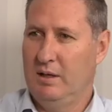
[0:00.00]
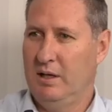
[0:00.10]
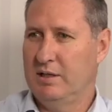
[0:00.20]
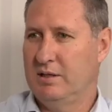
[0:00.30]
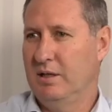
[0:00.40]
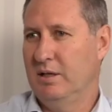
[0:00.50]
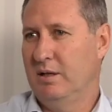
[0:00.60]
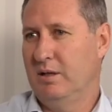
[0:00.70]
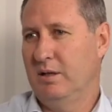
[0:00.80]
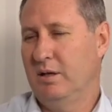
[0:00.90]
Yes,
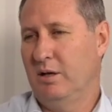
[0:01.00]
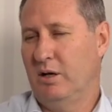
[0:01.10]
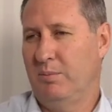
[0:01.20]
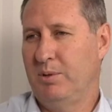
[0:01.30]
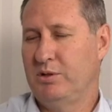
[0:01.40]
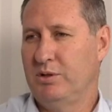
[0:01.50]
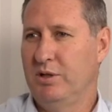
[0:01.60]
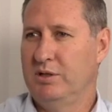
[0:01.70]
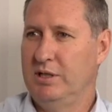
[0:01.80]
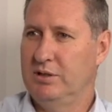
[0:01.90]
the, the
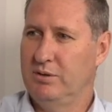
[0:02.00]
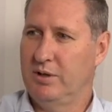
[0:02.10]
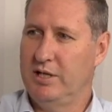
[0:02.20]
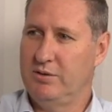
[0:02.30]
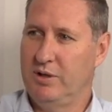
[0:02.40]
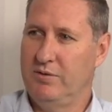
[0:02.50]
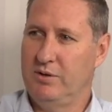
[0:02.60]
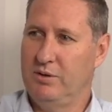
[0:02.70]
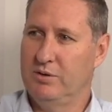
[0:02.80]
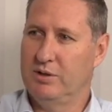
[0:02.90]
opportunity to raise
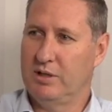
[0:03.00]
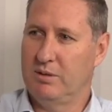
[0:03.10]
revenues at